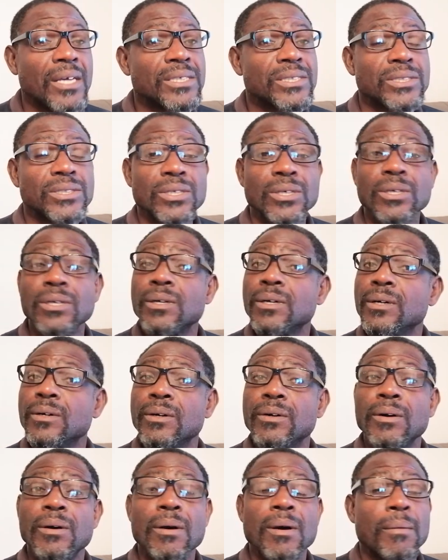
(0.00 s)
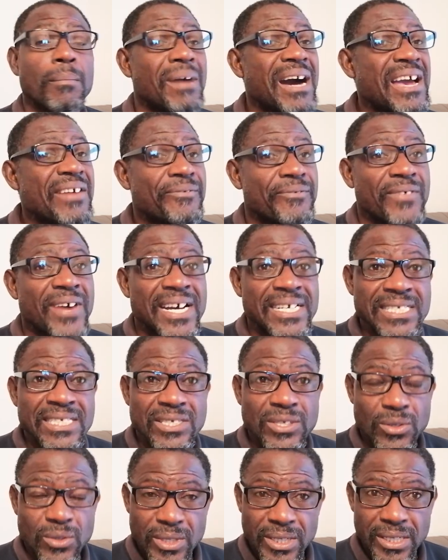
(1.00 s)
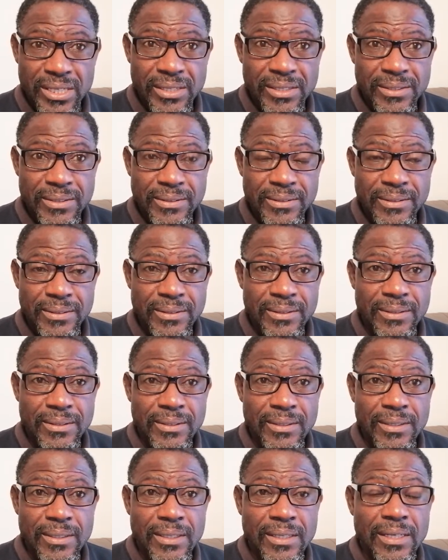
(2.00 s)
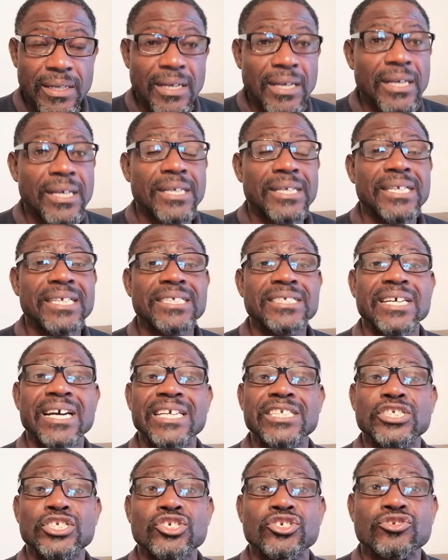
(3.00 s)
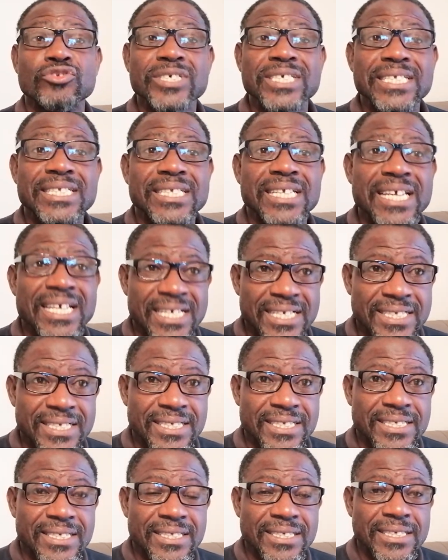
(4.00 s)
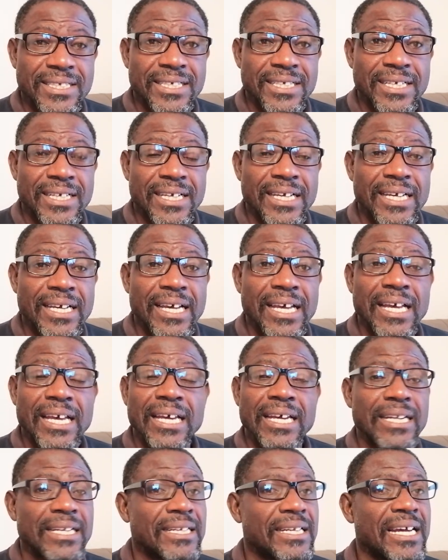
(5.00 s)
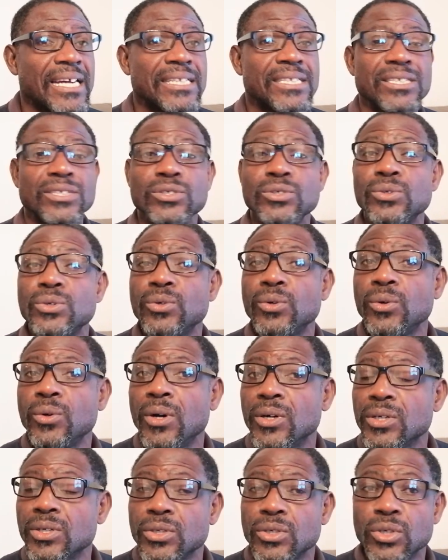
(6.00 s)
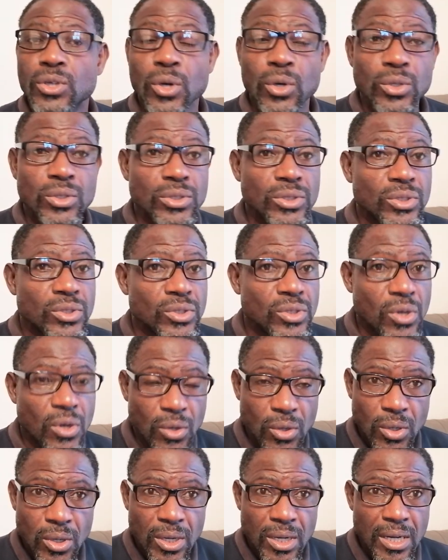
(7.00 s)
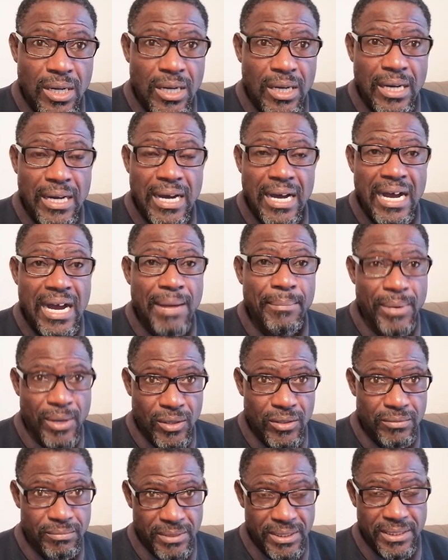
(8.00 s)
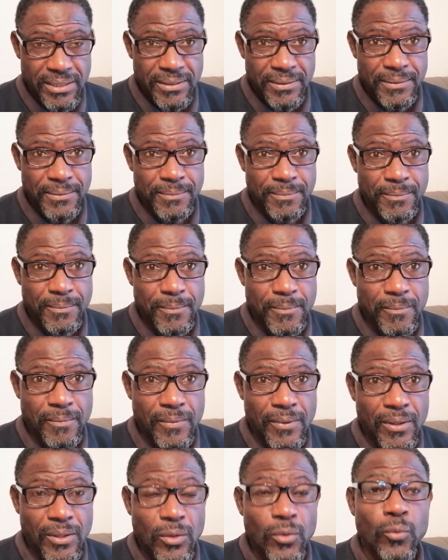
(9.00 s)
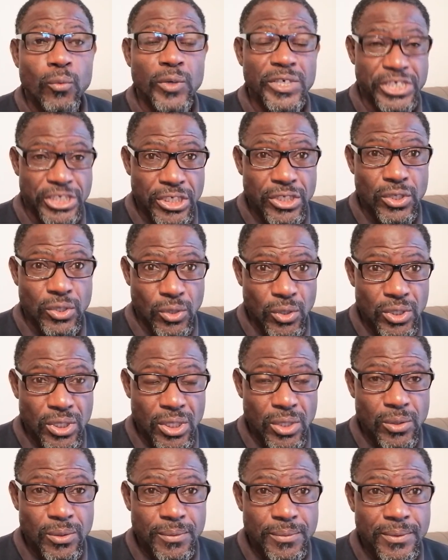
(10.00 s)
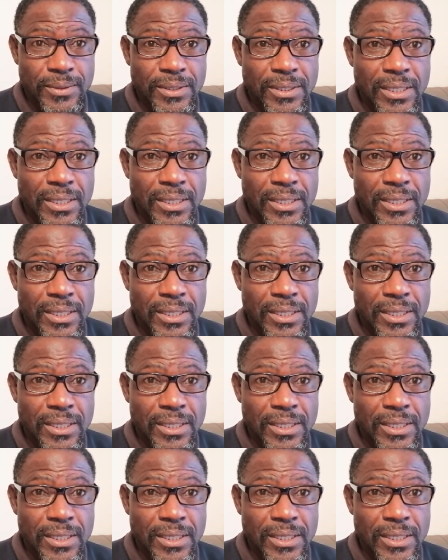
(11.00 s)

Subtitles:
So my fans out there, these are 3 things that you don't know about me, we should know now.